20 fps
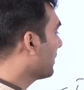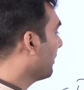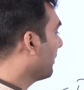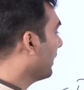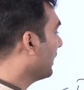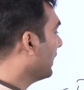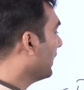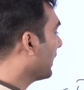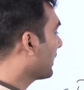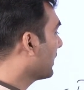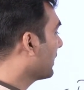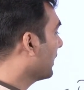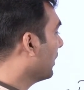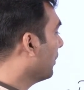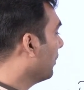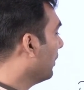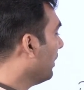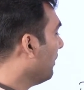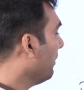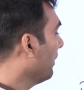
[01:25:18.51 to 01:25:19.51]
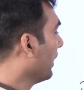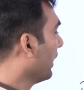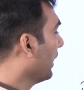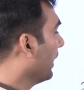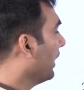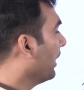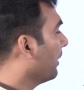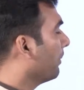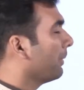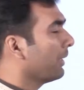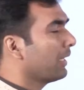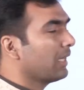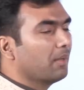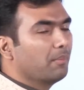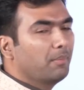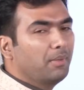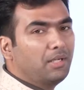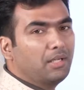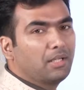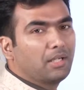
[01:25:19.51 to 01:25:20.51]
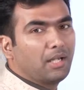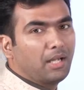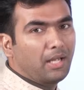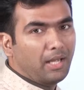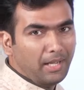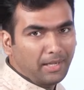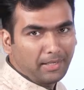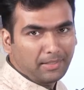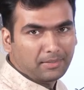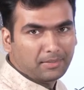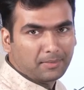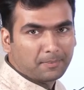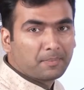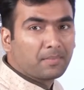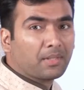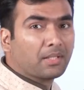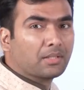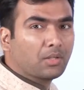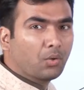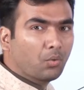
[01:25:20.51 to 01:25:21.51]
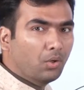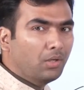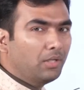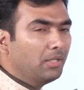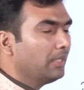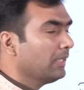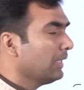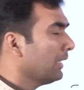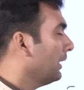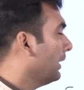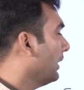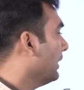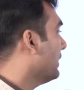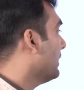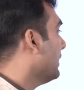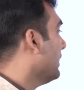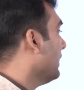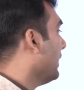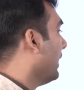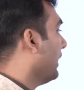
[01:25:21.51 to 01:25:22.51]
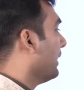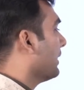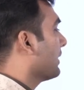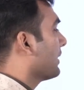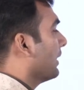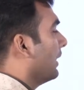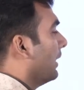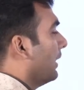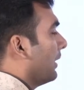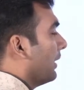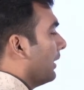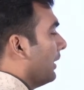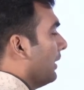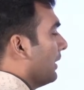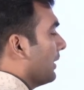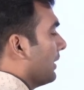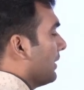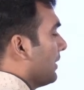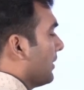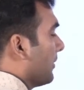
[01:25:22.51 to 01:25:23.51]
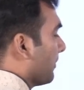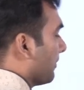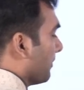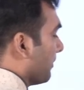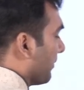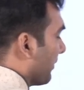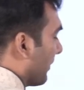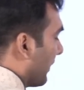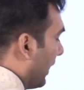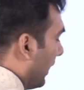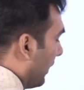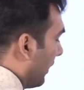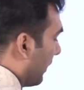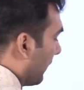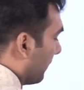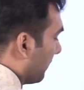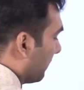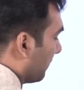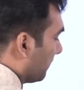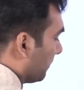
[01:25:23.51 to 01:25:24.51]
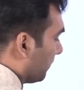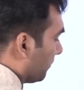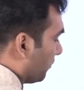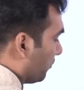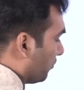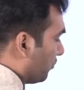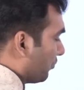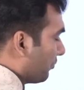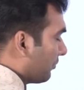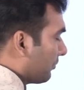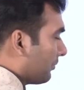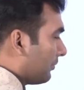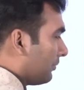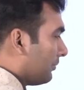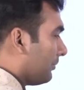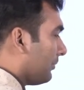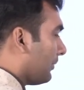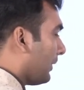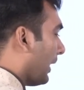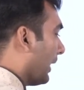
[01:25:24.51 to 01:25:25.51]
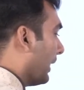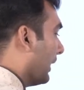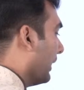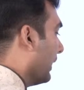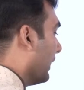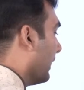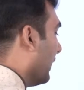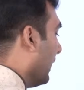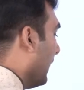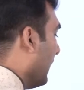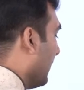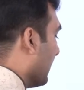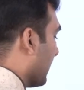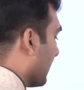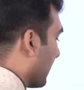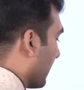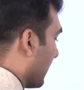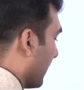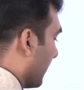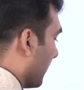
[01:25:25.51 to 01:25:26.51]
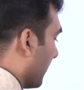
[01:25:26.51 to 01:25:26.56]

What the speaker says: by the executive, it become an act. The only condition that is there is that in case